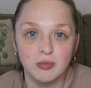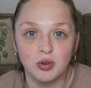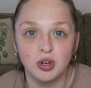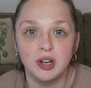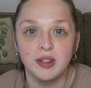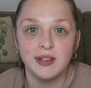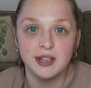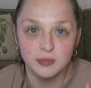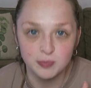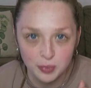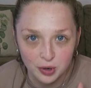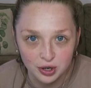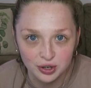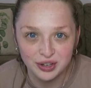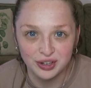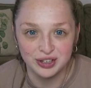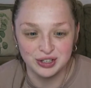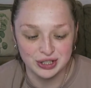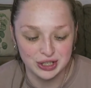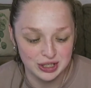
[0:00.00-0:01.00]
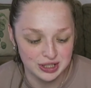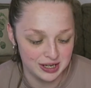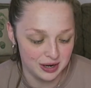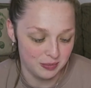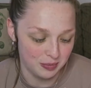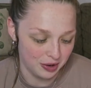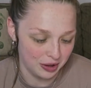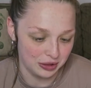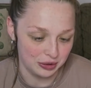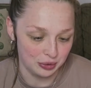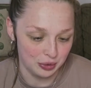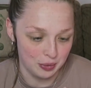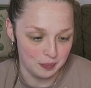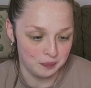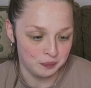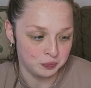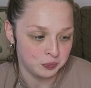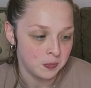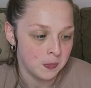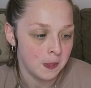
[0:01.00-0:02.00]
more of these burgers down my
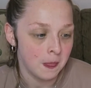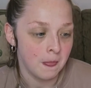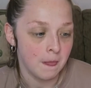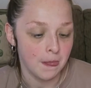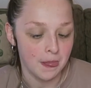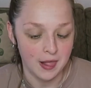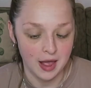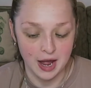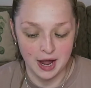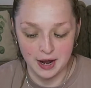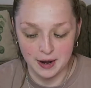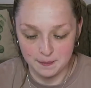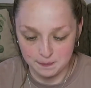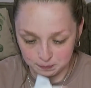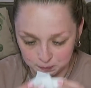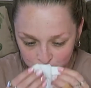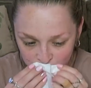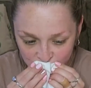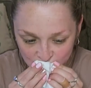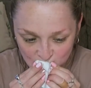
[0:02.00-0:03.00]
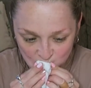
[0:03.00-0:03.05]
throat. Let's